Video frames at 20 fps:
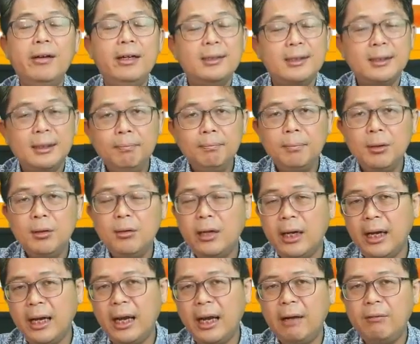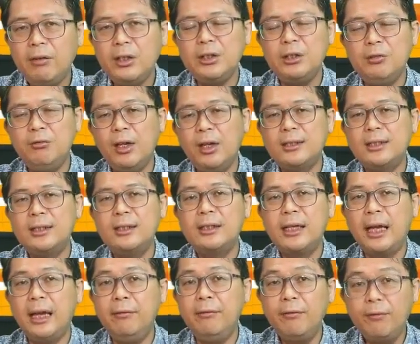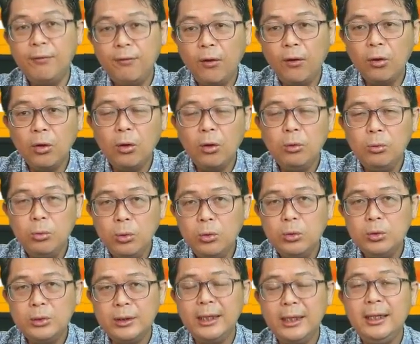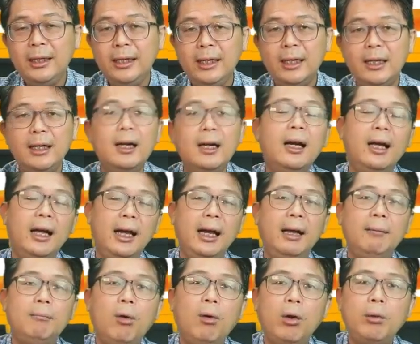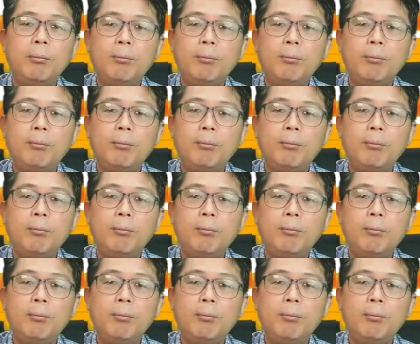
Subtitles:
Very simple. An average investor can follow rules in here,